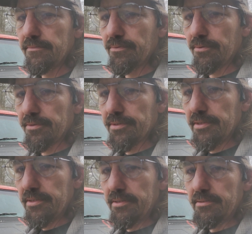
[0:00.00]
for
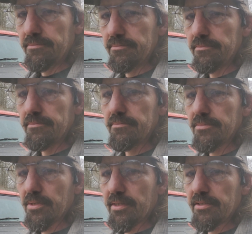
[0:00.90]
the
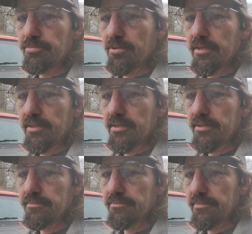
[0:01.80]
trans brake
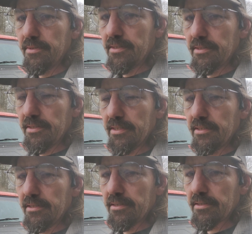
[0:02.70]
and line
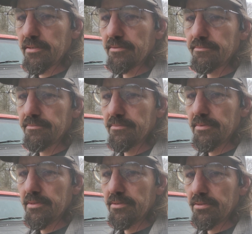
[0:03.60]
lock.
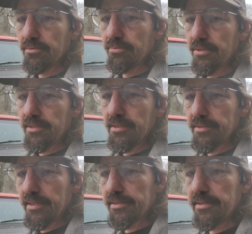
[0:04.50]
So we'll get
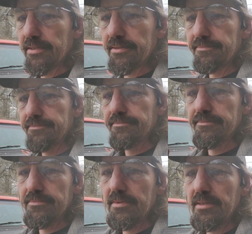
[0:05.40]
on that today.
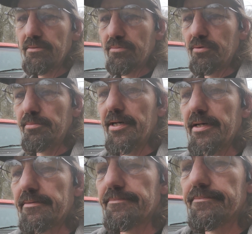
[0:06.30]
We'll be
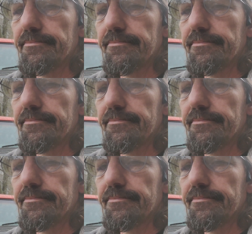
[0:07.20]
back.